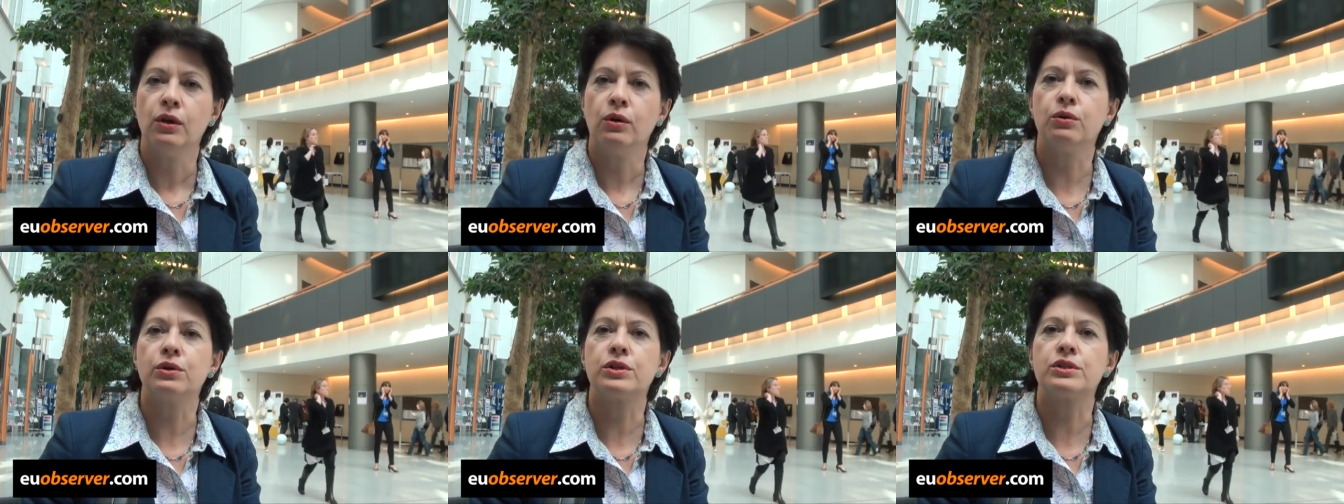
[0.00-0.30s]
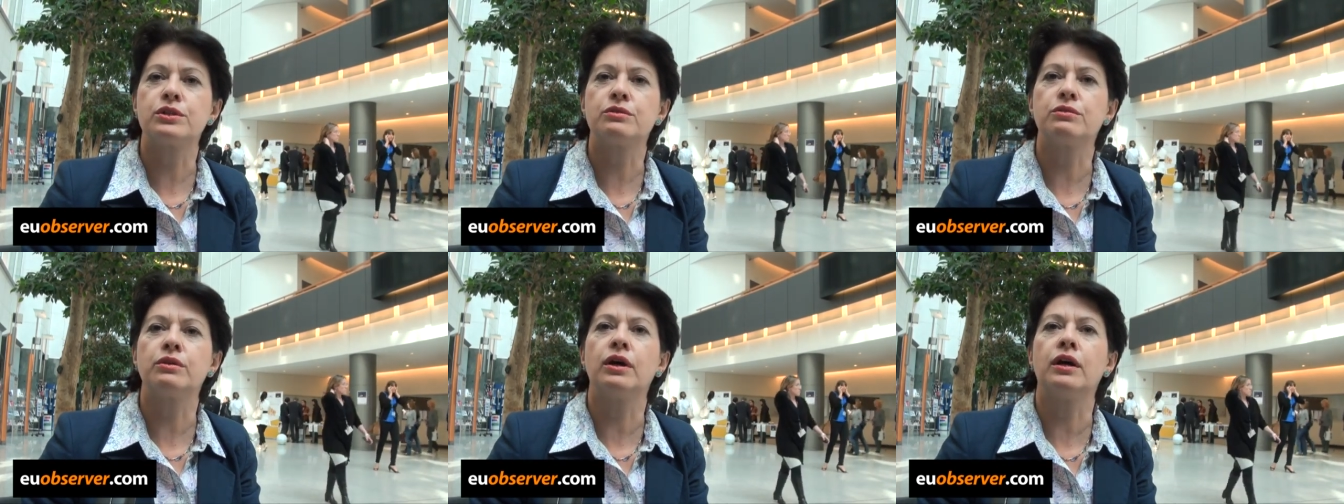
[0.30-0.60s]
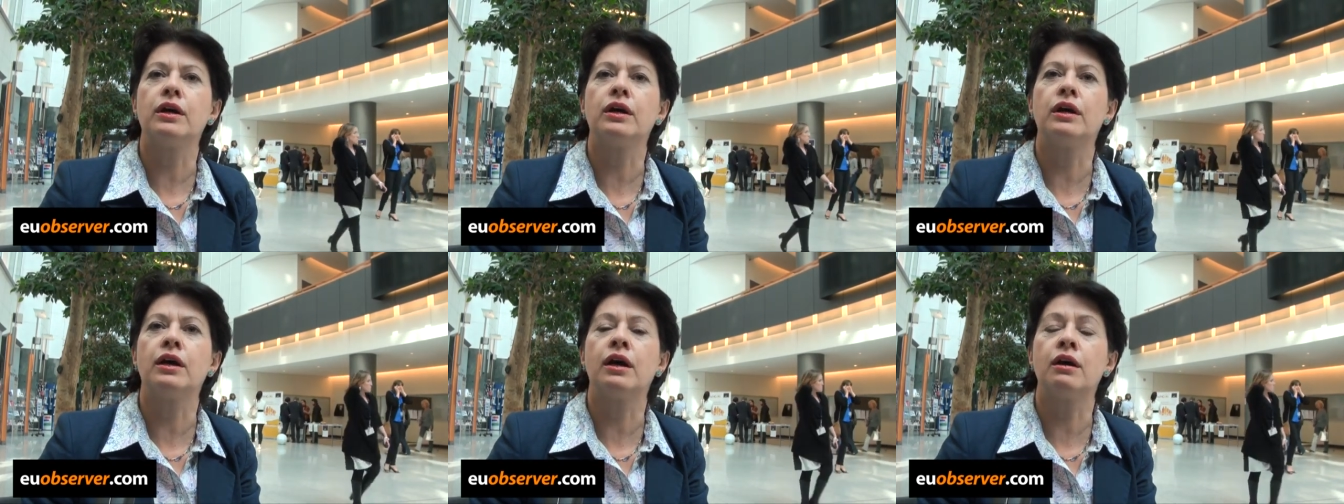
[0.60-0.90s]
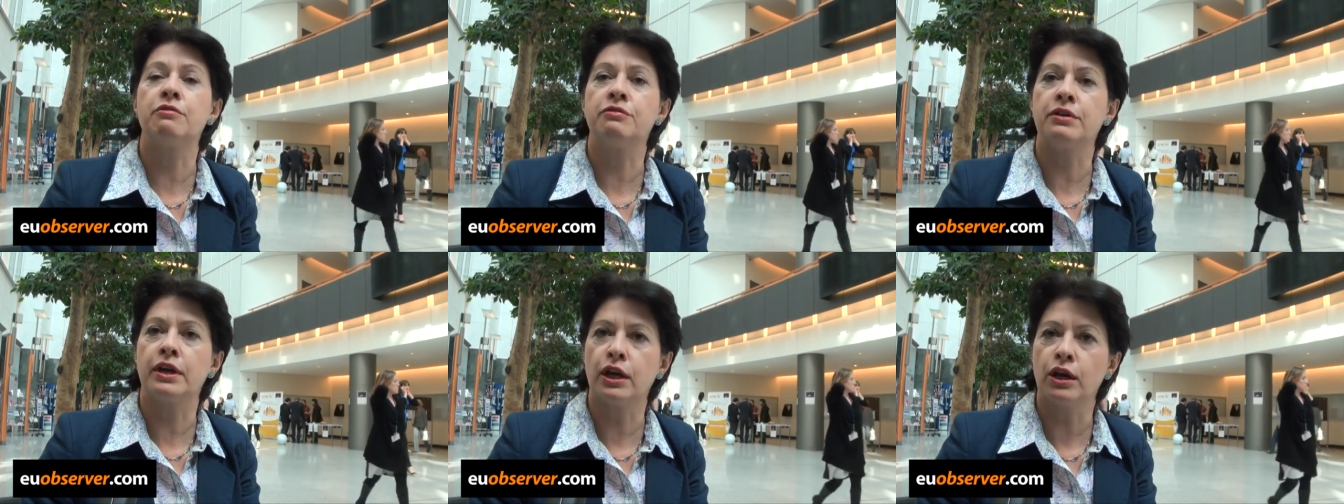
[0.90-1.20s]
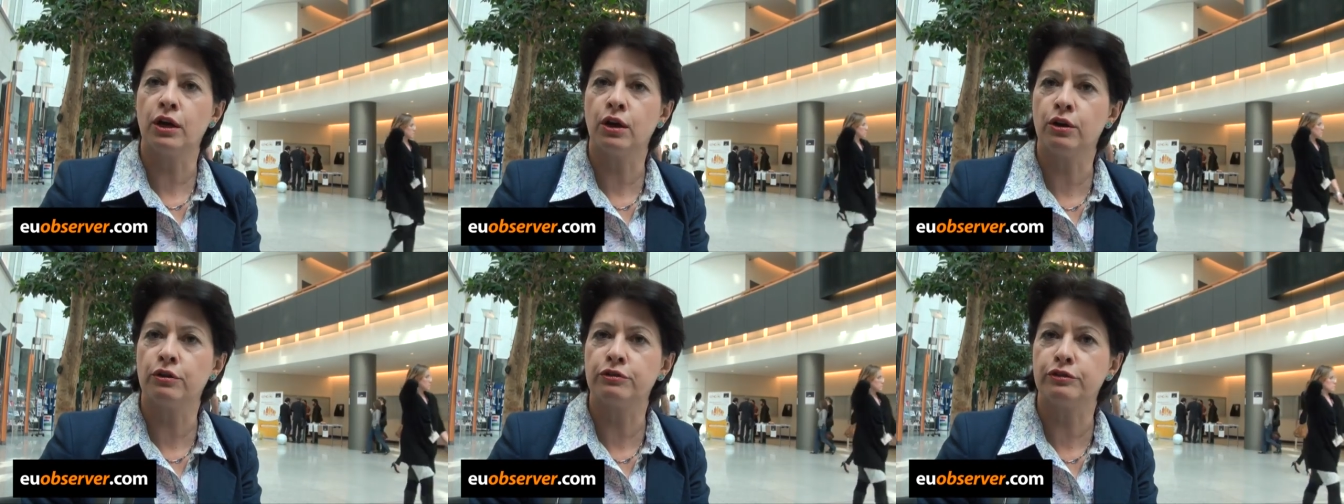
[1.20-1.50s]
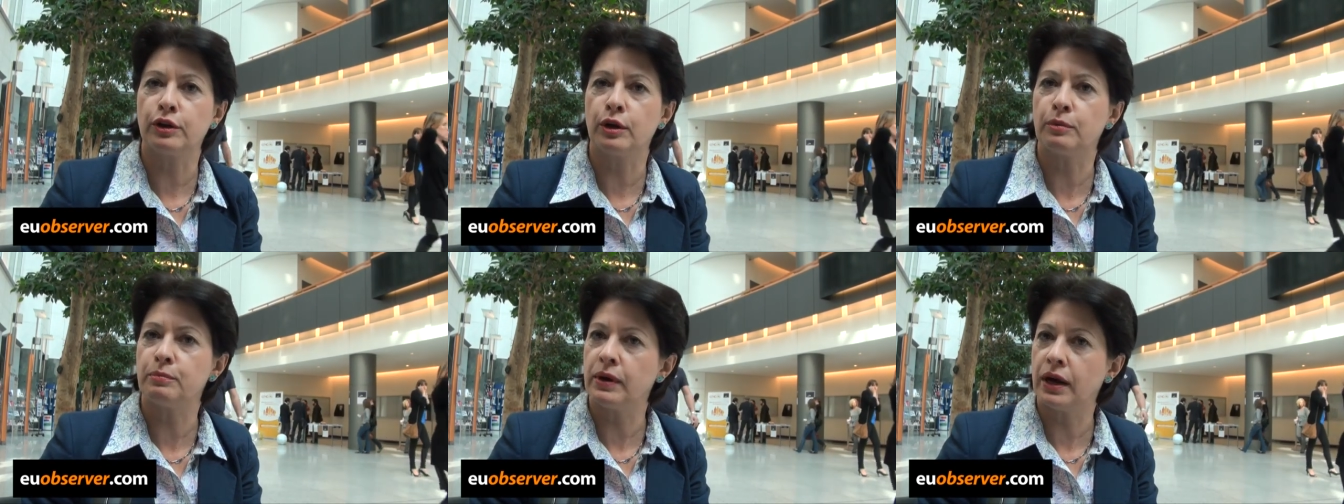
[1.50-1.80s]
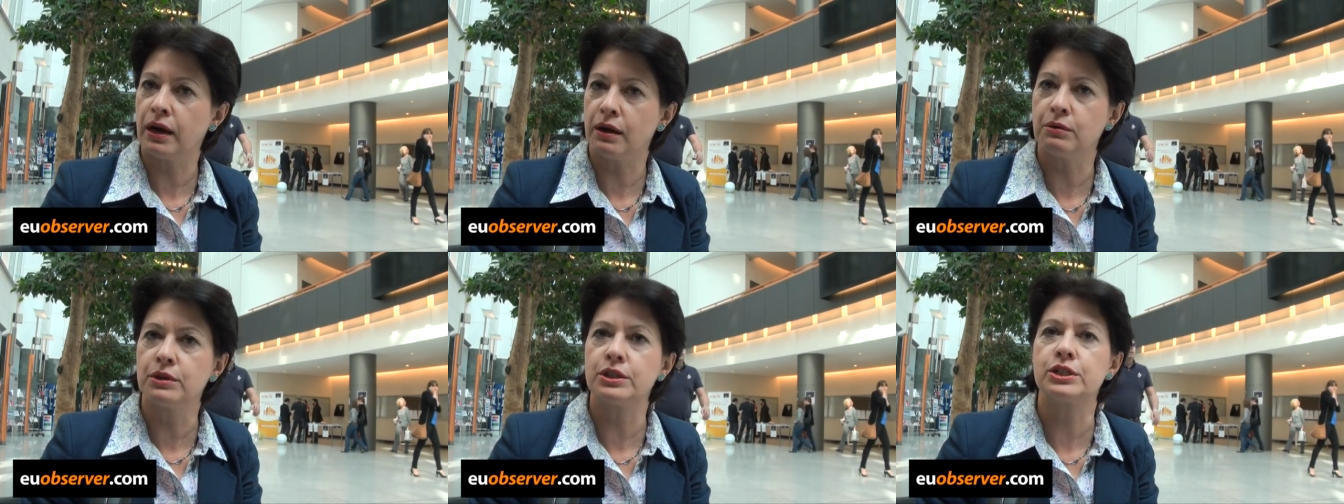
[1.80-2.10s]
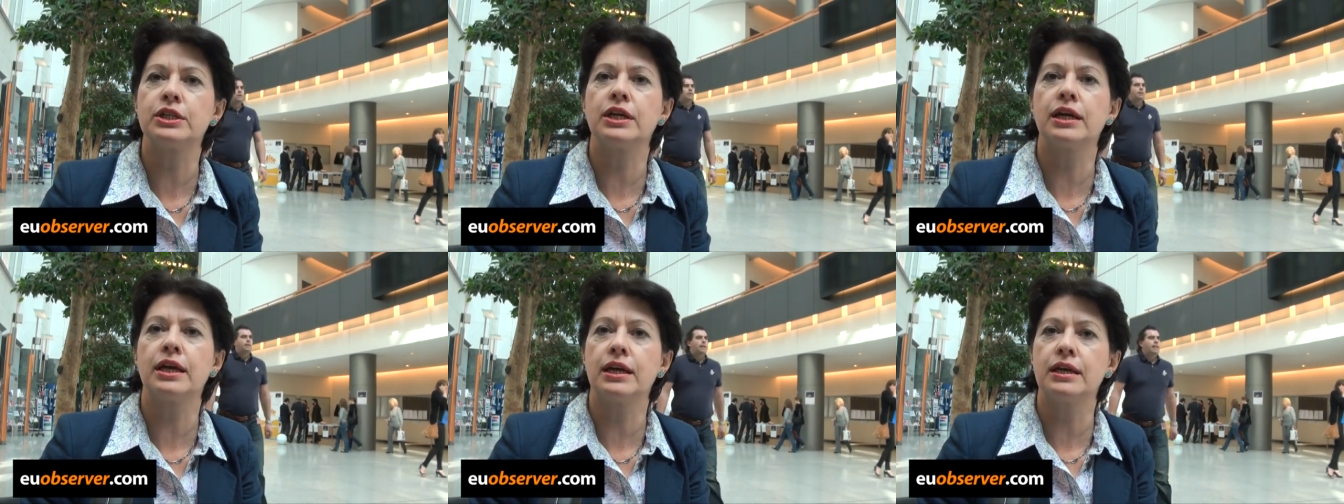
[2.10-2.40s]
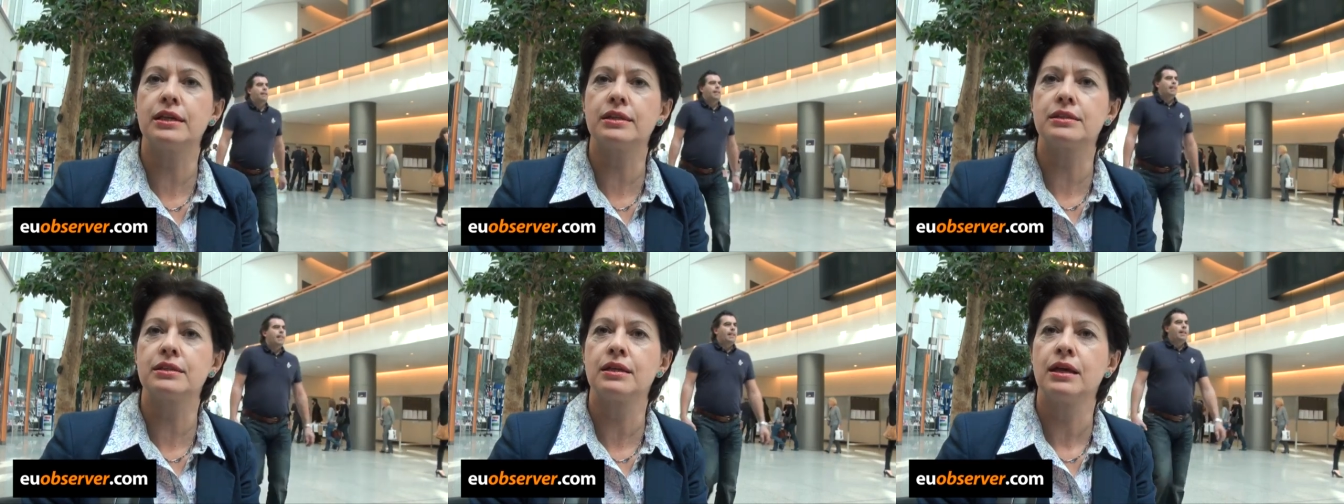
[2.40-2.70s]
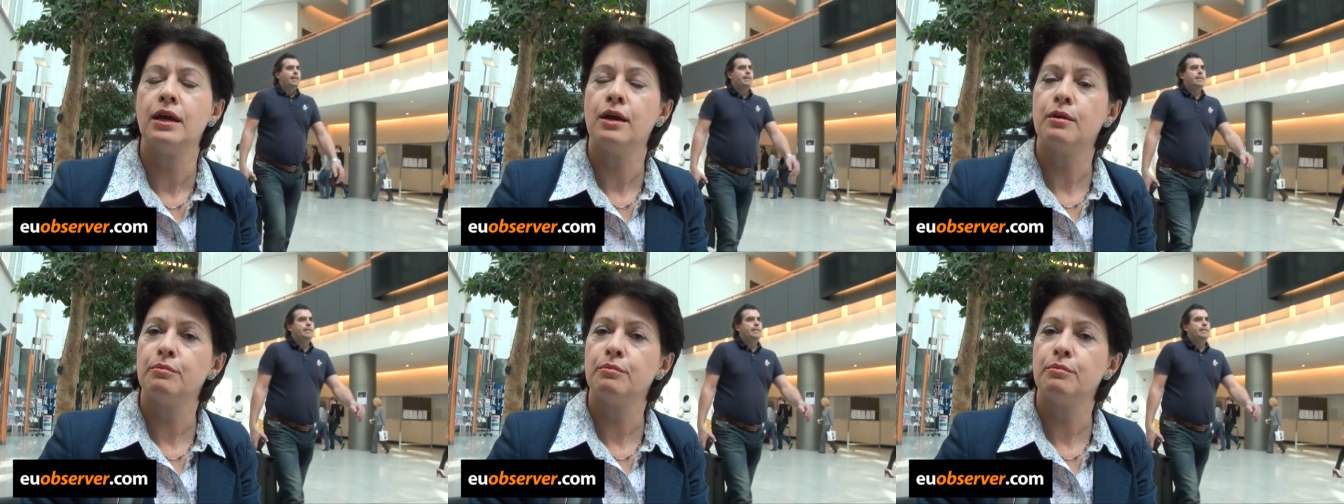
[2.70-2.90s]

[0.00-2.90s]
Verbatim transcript: who is aware of her power she has,